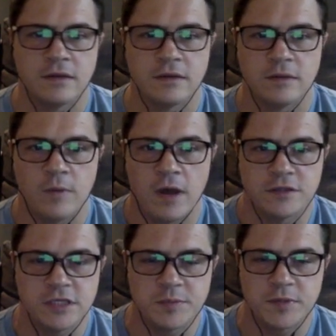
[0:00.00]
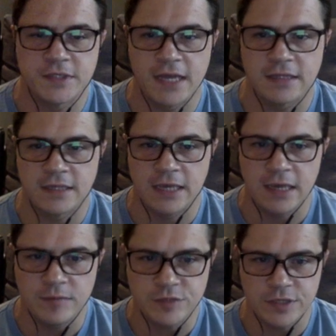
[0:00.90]
While she's protecting him,
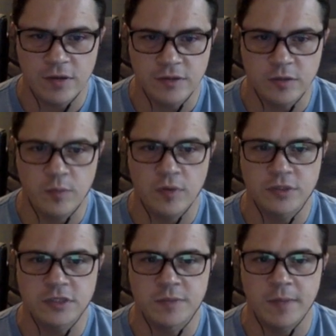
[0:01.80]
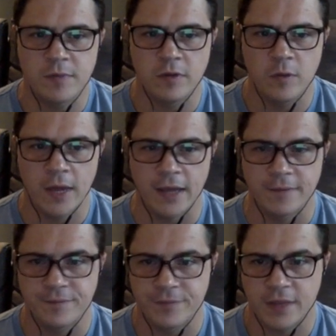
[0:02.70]
she also pushes people away.
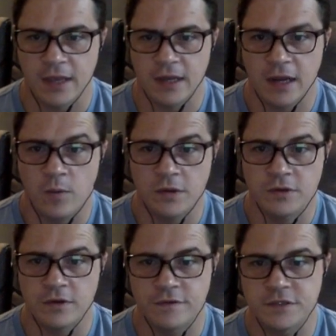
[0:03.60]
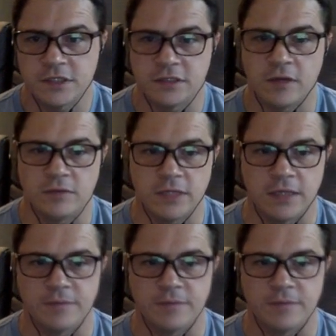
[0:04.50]
And I wonder if she's lonely.